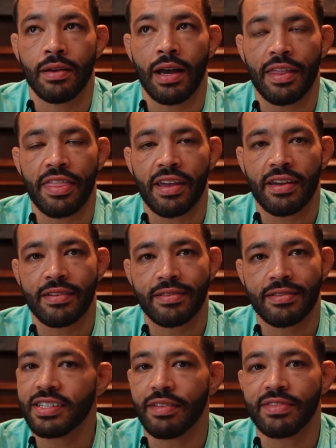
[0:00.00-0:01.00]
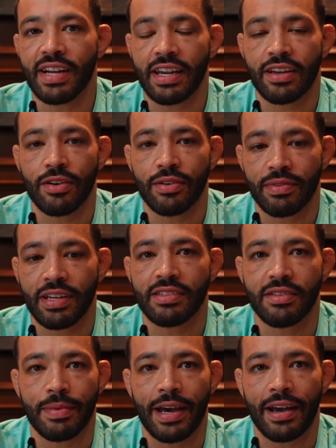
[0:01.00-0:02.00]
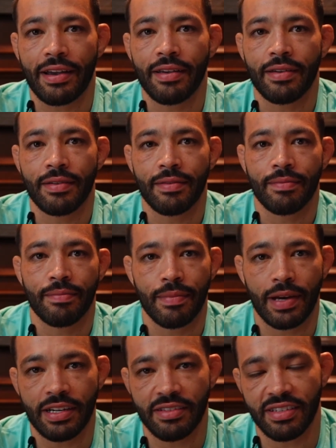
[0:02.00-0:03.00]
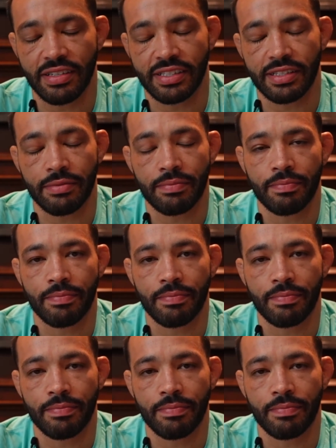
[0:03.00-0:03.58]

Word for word: I think Shevchenko gets it back by decision.